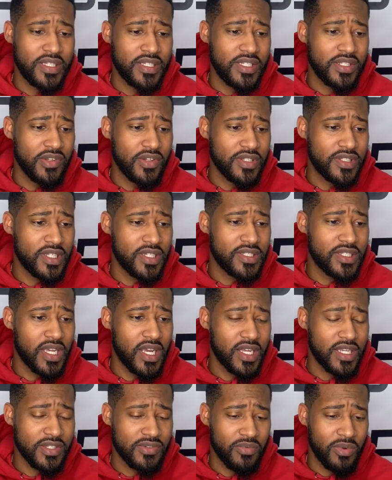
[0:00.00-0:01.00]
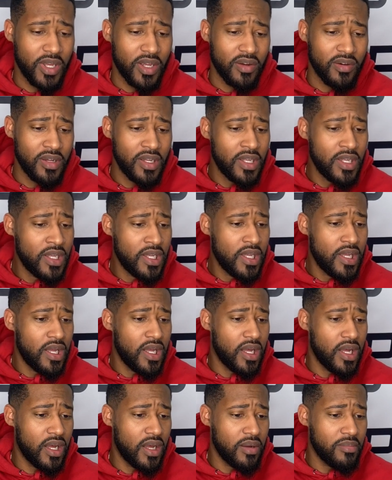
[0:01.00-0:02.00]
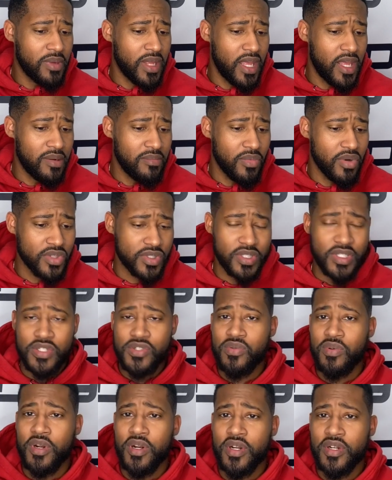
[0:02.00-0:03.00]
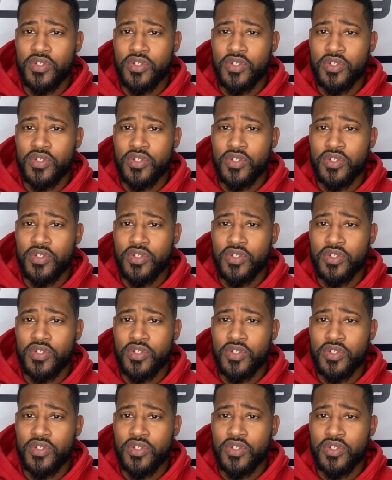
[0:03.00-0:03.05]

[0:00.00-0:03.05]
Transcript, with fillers: He's on TikTok as well, um, and mostly Twitter.